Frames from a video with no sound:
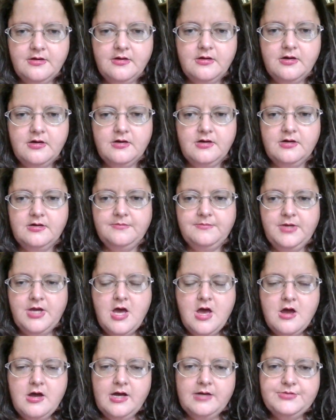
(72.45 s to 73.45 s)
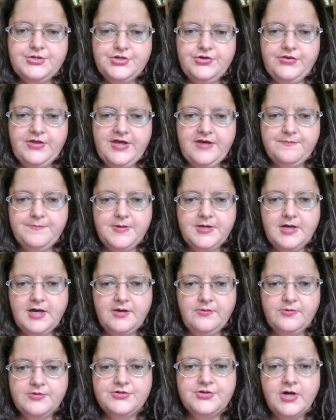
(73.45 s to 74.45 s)
Um, I'm sure the
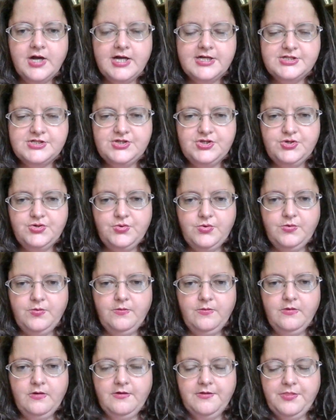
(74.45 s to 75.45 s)
FBI will try to